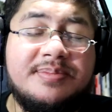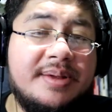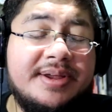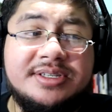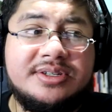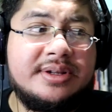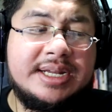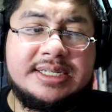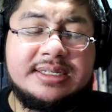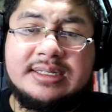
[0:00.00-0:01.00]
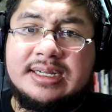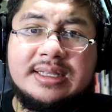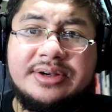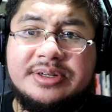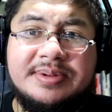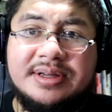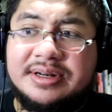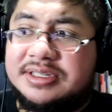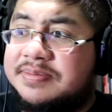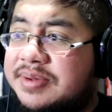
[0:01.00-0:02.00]
I'll probably install an SSD in there, to be
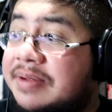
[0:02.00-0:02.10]
honest.